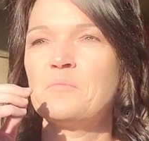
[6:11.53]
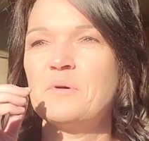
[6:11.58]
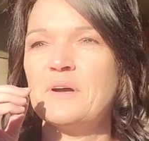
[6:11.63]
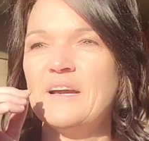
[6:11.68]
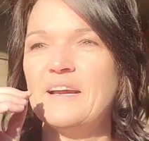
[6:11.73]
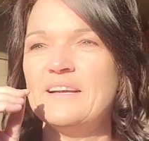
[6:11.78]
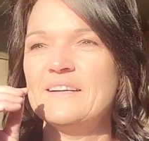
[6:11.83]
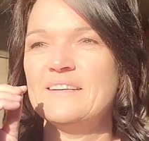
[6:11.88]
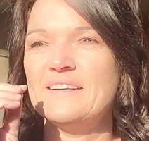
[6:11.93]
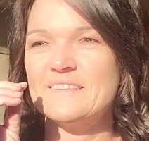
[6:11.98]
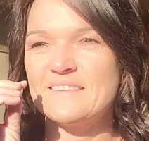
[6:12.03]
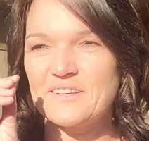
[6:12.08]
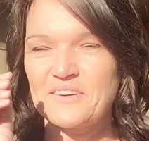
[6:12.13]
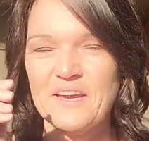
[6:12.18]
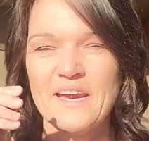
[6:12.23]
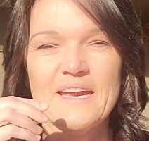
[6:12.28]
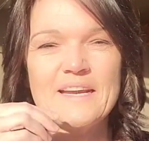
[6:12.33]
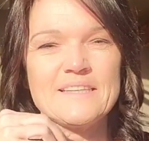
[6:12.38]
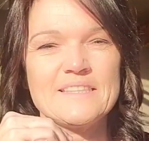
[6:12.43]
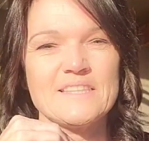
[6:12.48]
But it's
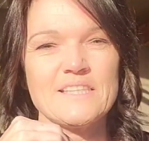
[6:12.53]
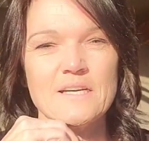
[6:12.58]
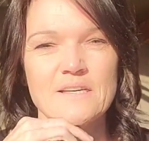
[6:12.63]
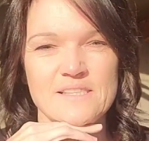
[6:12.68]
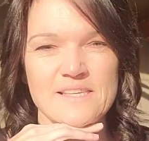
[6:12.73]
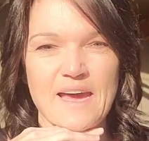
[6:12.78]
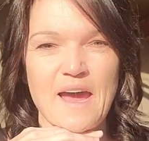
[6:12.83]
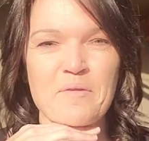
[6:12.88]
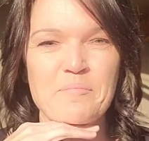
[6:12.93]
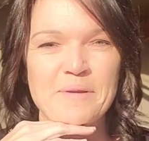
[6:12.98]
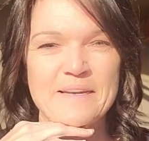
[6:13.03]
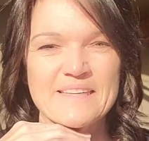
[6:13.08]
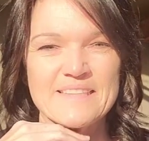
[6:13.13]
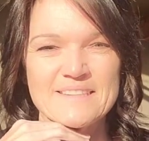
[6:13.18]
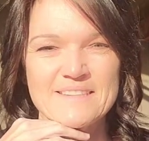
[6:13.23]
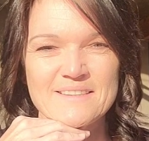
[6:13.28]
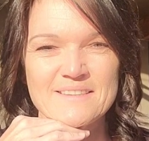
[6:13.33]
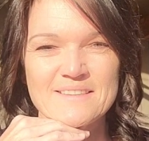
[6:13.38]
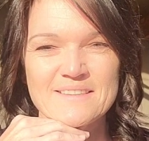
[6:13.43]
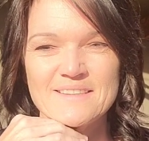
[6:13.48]
okay to chase
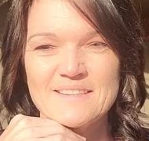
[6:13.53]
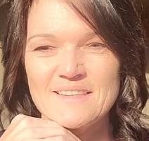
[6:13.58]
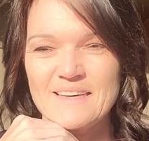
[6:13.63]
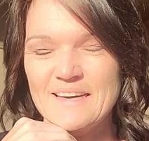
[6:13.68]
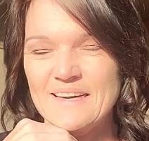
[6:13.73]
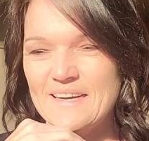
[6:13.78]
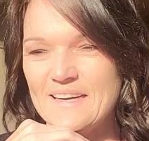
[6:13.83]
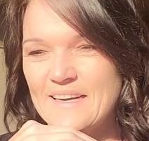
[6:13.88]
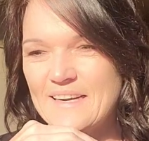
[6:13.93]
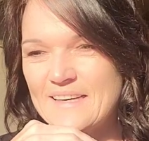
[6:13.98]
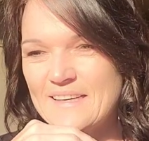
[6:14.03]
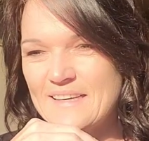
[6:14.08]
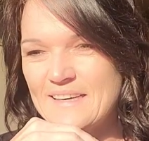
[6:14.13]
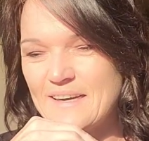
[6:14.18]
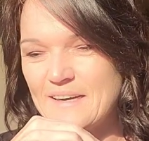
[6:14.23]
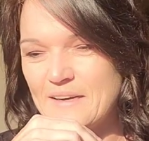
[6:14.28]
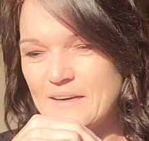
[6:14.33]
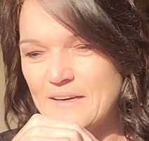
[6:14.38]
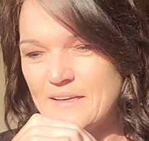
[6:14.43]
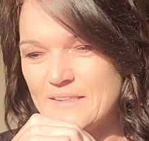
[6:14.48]
happiness. And
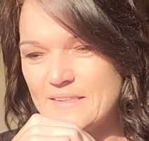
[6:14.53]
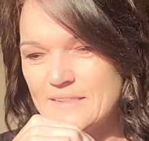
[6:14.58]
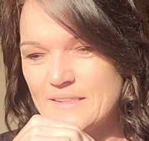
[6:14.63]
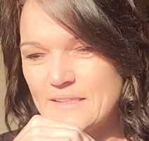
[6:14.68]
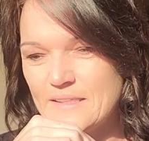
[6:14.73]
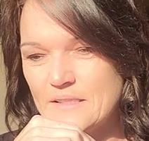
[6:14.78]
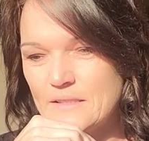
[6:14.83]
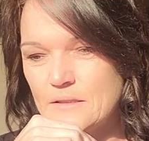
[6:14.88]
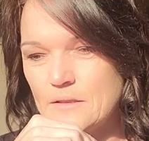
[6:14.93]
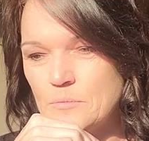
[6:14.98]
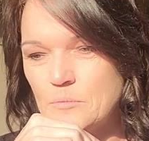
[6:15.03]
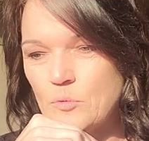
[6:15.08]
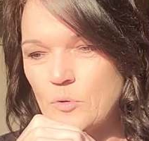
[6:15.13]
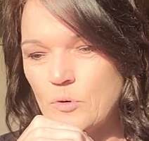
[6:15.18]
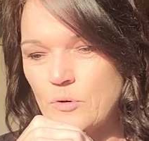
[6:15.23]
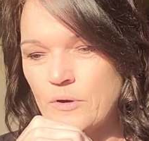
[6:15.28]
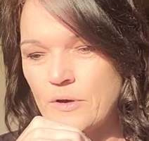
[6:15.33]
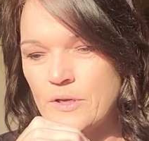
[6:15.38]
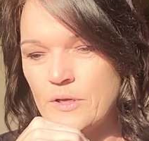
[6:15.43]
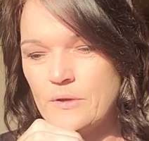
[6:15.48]
the
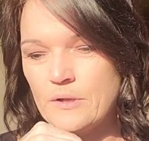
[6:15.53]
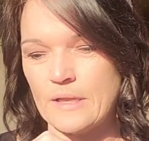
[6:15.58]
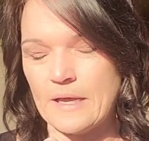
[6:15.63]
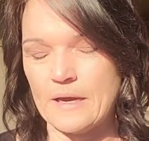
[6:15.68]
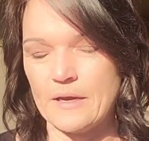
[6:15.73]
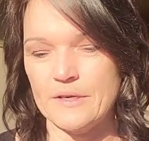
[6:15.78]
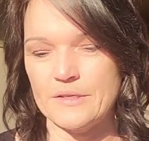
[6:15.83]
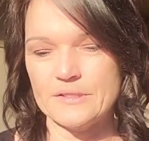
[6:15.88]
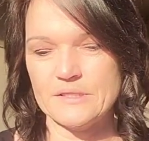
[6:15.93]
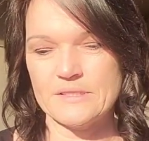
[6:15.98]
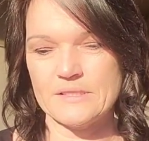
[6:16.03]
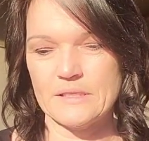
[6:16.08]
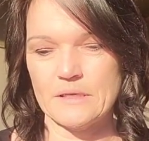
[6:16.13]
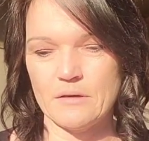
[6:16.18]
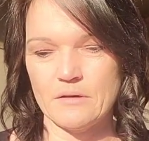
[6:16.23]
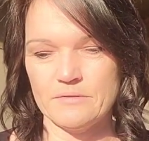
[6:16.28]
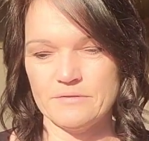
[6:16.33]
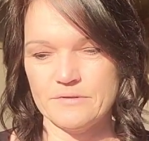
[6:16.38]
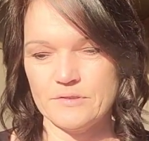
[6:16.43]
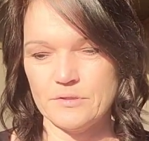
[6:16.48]
more you allow
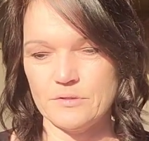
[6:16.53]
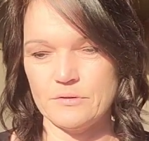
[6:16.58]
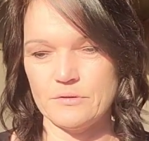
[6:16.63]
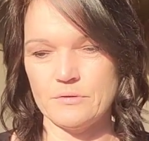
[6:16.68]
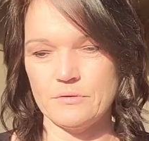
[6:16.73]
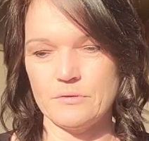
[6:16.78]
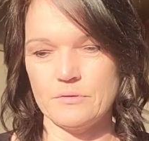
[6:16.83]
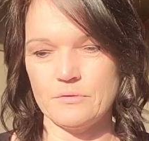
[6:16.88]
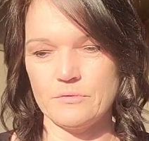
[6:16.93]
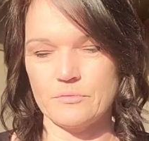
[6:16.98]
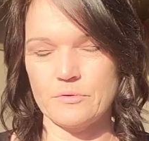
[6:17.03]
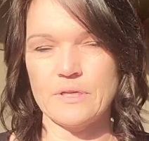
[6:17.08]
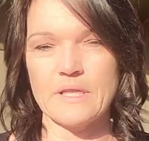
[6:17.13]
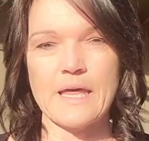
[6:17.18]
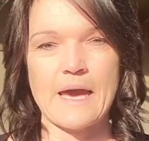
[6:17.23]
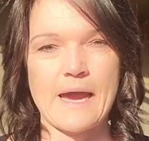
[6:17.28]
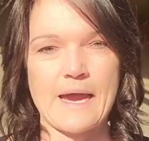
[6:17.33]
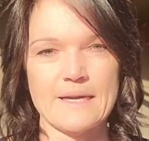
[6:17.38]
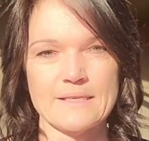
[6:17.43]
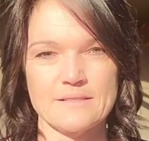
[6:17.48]
yourself to
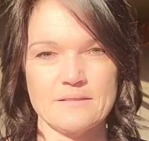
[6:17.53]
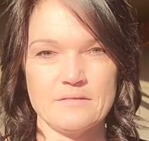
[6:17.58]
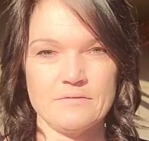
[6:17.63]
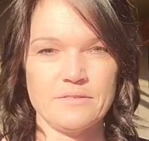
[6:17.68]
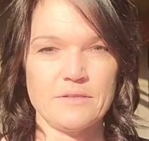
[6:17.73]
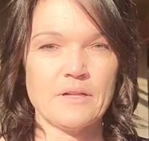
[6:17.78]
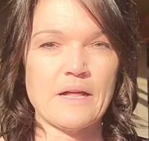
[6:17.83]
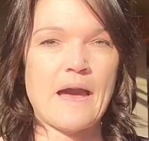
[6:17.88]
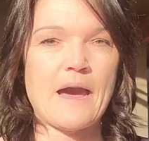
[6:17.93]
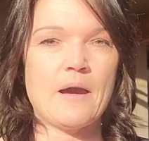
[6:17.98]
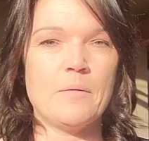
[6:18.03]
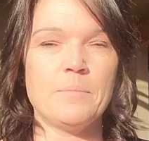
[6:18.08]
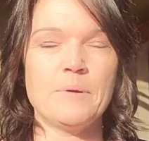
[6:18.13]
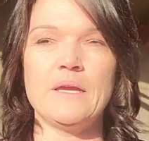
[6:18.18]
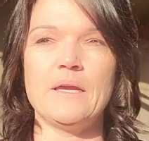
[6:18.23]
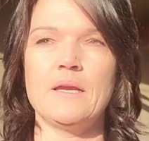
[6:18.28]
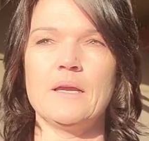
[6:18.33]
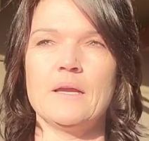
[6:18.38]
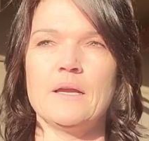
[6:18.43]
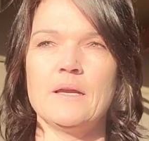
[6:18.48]
relax and feel
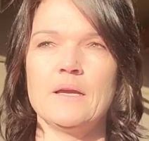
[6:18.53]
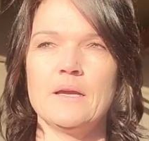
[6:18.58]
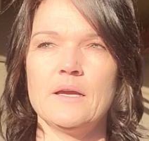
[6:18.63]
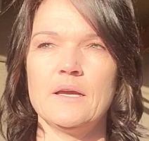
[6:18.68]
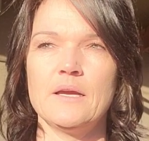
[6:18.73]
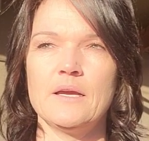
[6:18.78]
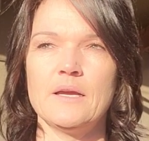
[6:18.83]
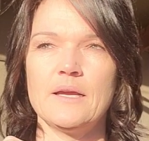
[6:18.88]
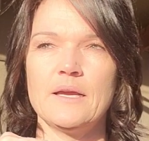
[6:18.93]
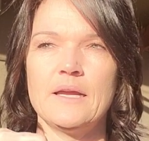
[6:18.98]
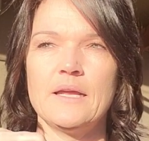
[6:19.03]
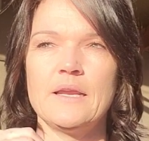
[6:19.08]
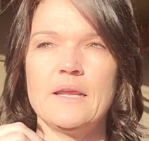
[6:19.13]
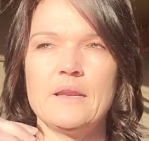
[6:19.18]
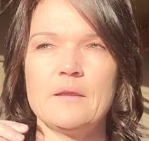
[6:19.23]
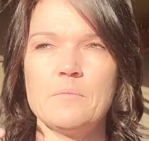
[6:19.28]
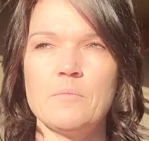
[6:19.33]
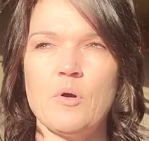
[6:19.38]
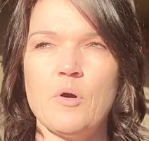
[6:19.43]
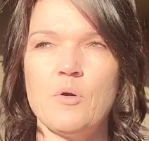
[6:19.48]
happy in
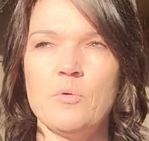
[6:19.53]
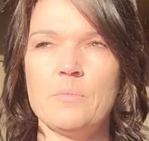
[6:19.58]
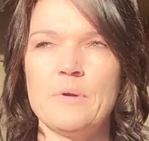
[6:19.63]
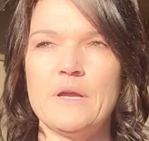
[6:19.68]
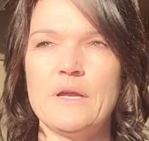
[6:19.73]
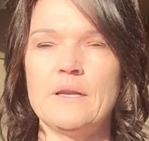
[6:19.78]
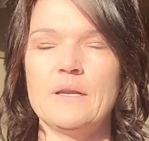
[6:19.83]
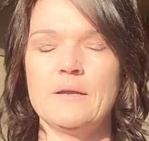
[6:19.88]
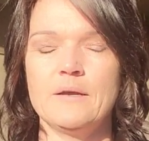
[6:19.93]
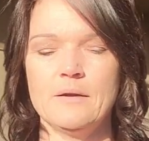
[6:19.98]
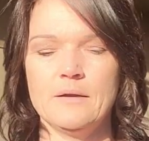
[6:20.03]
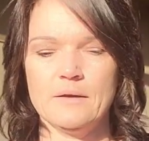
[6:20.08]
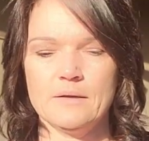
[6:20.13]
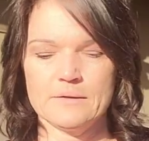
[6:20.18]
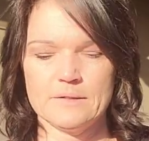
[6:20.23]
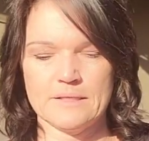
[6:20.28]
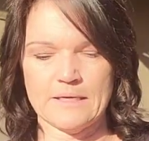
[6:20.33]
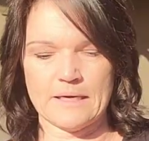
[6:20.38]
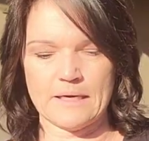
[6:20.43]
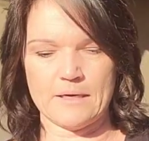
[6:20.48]
any moment,
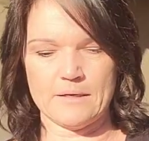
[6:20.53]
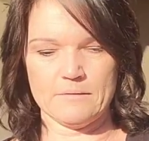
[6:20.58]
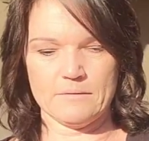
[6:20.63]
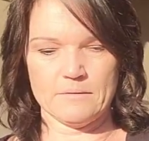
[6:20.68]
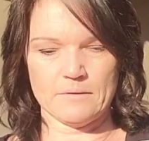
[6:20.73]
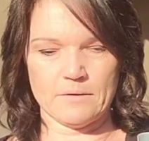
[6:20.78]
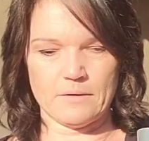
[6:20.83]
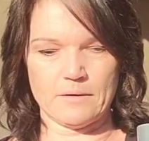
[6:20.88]
that